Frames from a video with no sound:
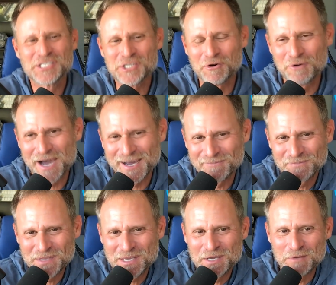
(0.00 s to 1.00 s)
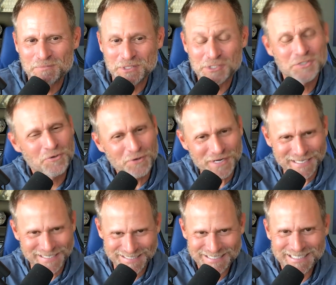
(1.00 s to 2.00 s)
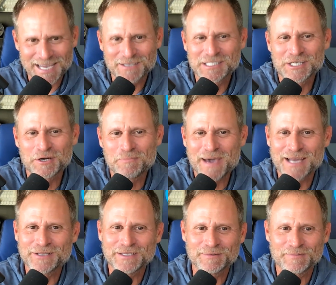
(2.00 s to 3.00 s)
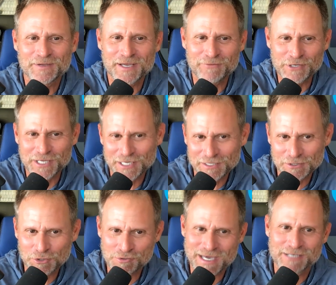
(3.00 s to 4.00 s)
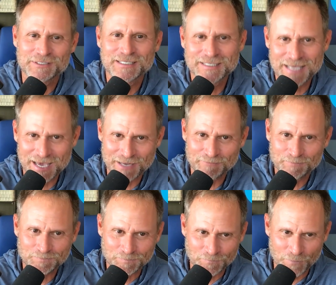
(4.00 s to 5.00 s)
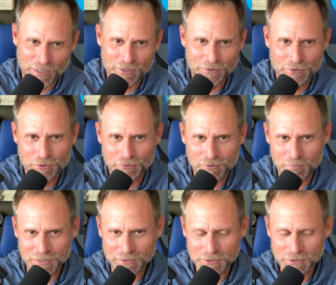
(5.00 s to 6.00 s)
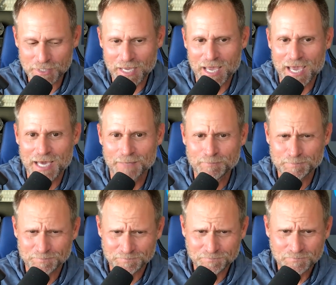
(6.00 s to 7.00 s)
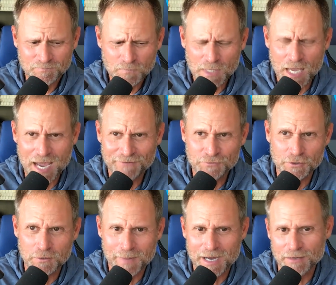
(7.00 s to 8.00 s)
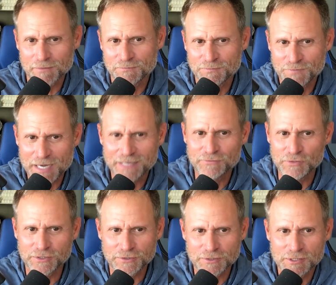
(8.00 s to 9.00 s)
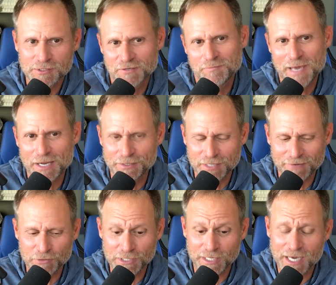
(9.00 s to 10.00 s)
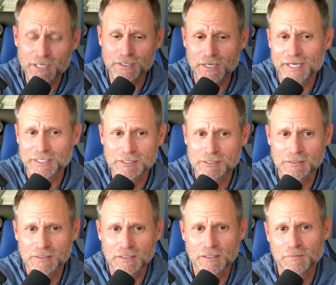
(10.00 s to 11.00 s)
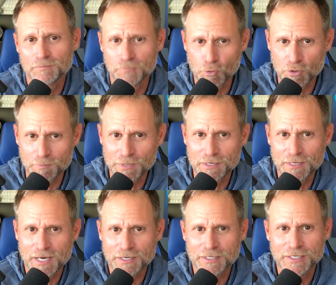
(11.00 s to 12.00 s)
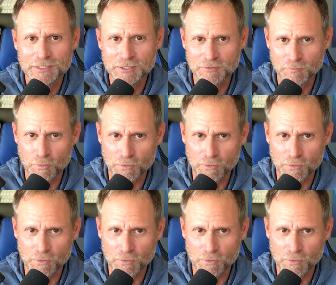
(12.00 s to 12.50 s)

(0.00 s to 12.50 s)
So the story is I started paddling every day in 2010 right here in Laguna Beach. And after about 5 years of paddling every day, I had a nice board, but not a custom